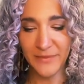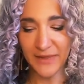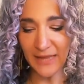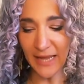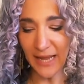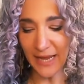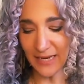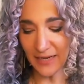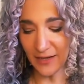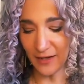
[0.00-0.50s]

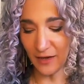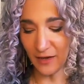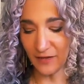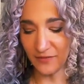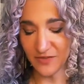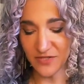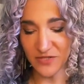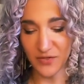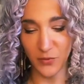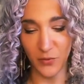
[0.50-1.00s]
Knight
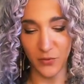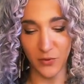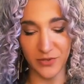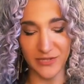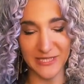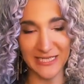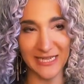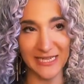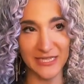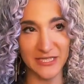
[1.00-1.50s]
of
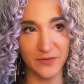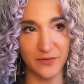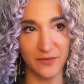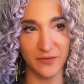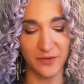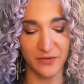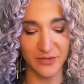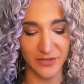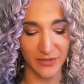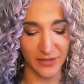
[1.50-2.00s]
Swords in its
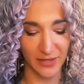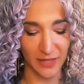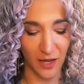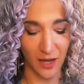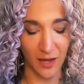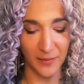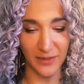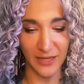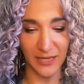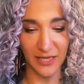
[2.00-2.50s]
reversal in
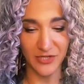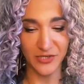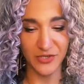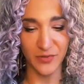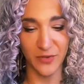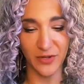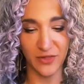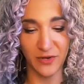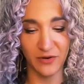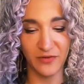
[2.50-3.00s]

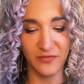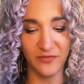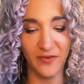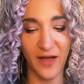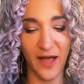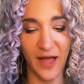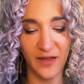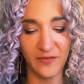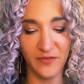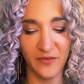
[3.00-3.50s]
combination with our
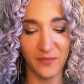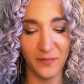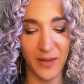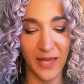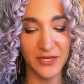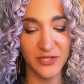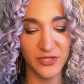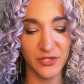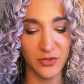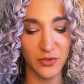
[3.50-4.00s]
Five of
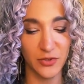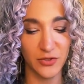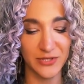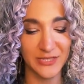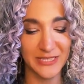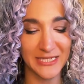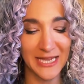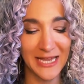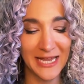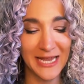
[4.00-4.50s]

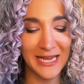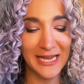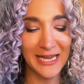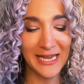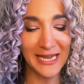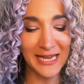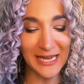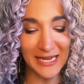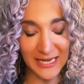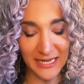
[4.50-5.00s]
Pentacles
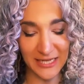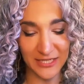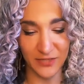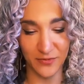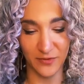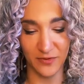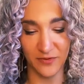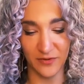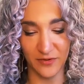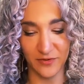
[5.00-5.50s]
in
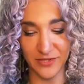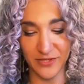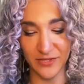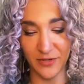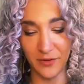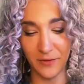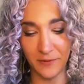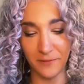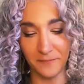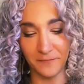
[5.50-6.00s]
its
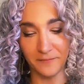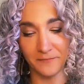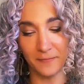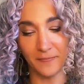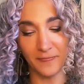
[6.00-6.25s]
reversal.